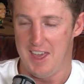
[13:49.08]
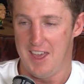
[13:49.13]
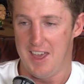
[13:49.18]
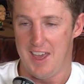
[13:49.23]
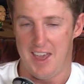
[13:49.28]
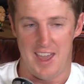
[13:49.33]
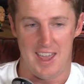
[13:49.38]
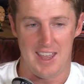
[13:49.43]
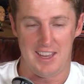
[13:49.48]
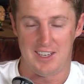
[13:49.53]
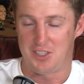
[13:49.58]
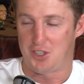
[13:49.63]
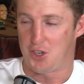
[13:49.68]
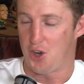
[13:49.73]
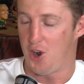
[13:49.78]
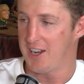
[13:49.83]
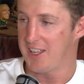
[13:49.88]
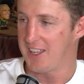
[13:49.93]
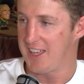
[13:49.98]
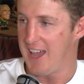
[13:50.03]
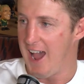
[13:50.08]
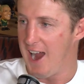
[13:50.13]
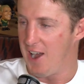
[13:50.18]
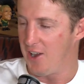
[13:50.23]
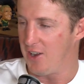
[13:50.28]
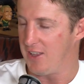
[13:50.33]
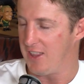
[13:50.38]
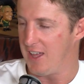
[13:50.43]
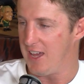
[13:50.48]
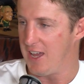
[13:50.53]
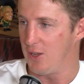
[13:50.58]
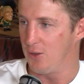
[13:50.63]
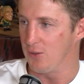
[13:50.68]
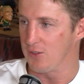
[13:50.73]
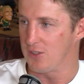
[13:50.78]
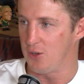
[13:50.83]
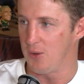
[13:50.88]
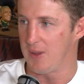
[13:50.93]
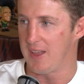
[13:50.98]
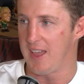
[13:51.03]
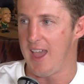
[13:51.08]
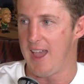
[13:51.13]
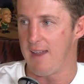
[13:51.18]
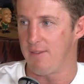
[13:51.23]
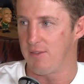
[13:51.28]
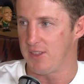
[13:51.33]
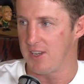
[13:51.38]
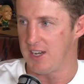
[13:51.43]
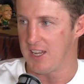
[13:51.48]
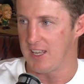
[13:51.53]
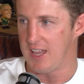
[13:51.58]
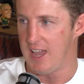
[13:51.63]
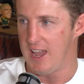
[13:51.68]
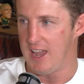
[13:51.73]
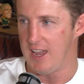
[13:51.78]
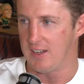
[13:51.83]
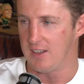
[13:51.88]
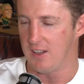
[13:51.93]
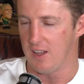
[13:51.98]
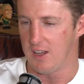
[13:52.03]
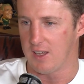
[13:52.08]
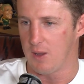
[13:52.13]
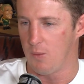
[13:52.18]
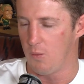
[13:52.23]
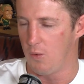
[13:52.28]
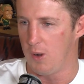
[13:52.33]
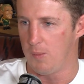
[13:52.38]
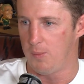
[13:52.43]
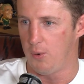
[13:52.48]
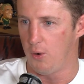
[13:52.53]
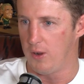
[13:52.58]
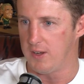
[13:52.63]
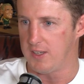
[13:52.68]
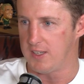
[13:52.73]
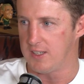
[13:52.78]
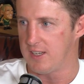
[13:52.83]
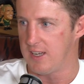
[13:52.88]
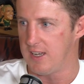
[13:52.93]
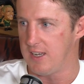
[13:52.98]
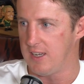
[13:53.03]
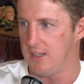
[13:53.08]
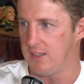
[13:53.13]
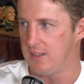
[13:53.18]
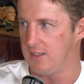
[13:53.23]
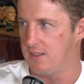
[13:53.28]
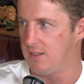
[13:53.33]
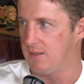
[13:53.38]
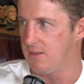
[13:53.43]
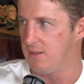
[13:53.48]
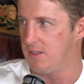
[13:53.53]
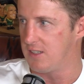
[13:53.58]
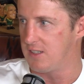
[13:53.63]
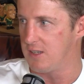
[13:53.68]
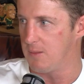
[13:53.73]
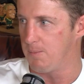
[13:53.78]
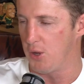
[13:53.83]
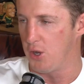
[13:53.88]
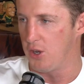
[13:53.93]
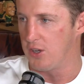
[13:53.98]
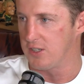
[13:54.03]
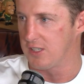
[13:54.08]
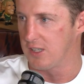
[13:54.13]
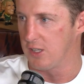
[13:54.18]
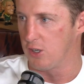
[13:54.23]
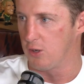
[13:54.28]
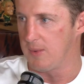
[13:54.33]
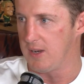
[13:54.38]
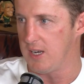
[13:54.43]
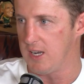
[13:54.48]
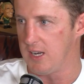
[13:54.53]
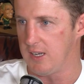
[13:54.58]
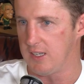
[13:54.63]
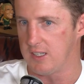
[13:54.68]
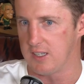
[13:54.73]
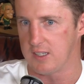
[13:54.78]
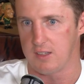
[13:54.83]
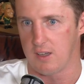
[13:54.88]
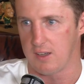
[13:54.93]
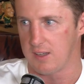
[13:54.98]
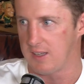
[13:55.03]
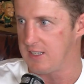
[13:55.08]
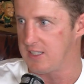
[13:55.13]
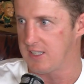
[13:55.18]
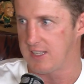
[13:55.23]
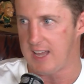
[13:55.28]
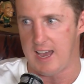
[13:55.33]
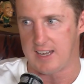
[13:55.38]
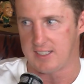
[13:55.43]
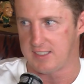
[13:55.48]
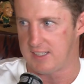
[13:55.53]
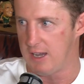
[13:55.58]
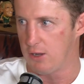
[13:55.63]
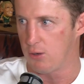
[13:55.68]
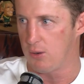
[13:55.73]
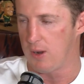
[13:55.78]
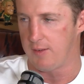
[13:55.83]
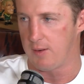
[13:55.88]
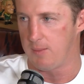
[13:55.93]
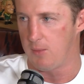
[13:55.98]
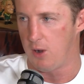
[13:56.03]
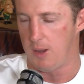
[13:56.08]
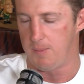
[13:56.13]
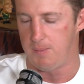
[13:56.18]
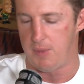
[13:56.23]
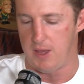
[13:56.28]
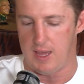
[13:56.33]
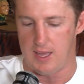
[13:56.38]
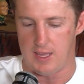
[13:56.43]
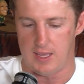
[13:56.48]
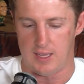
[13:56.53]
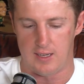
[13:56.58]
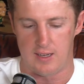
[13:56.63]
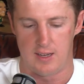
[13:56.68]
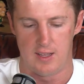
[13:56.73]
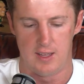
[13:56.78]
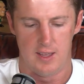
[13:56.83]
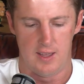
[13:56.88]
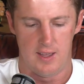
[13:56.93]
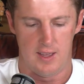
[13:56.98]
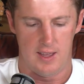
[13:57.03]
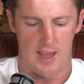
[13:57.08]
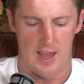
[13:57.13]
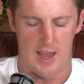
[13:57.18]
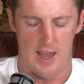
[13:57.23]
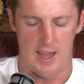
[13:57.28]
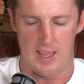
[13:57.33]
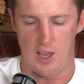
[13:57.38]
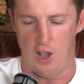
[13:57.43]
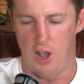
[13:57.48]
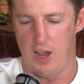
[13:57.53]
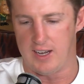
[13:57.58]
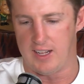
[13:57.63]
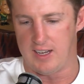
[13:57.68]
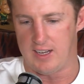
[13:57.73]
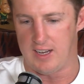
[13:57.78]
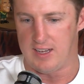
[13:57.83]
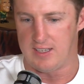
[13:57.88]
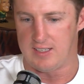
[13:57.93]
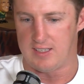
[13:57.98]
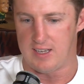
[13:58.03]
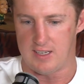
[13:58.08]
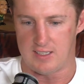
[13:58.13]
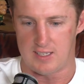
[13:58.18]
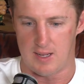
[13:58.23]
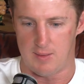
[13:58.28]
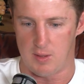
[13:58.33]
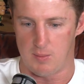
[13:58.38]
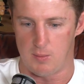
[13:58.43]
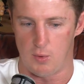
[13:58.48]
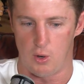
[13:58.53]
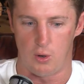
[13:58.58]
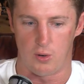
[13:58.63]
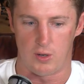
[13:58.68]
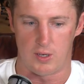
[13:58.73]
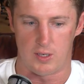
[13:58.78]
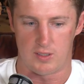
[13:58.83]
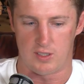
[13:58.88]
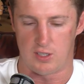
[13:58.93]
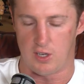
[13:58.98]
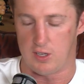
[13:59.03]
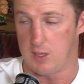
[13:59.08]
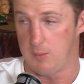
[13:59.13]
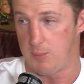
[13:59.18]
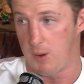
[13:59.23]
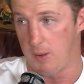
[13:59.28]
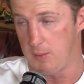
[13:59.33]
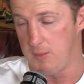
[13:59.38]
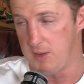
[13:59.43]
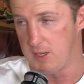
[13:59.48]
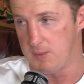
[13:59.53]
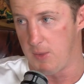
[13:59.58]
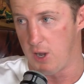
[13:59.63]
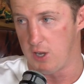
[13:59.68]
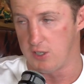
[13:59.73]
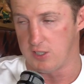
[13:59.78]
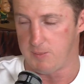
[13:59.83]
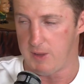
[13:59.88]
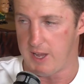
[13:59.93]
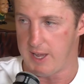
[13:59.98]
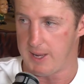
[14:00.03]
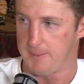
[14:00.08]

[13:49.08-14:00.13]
he's trying to carry the Eels and doing everything he can. Like, at what point does it burst a little bit and he just, like, he's gassed out, whatever it might be. And, I need to see something more and certainly probably Mitch Moses back.